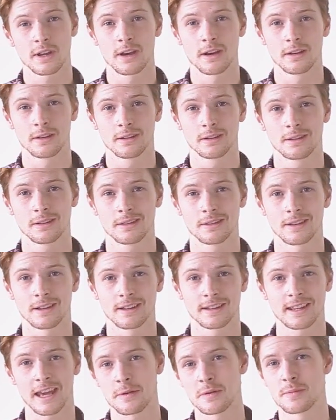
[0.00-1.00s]
know
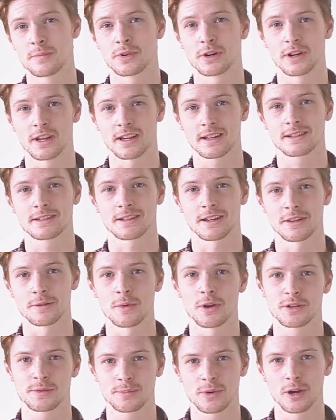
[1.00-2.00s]
that gaming products are the
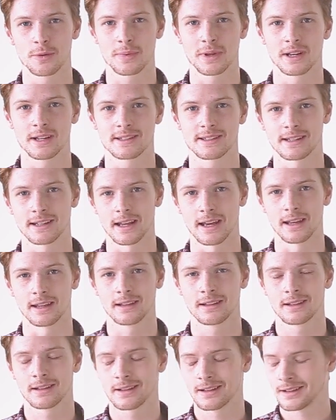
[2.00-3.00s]
most popular
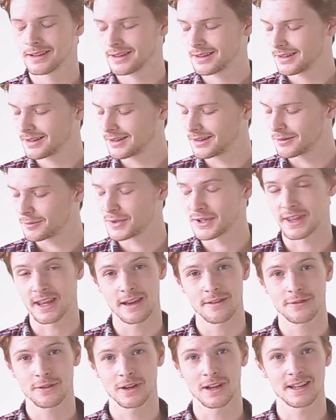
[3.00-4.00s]
today. We'd
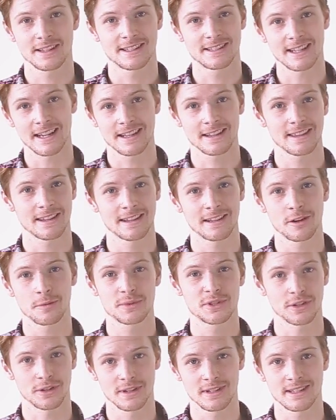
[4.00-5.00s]
therefore like to take the
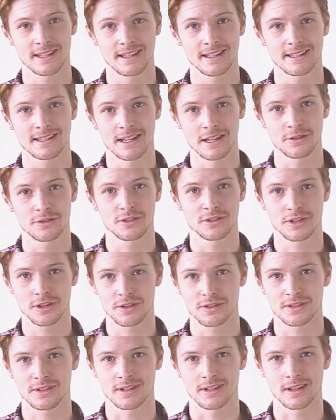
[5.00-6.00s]
opportunity to
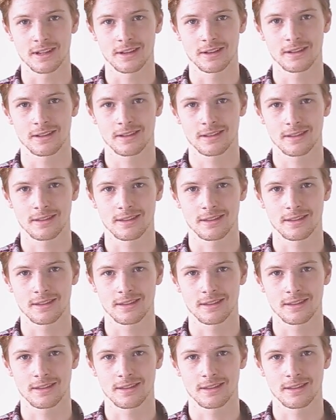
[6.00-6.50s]
introduce to you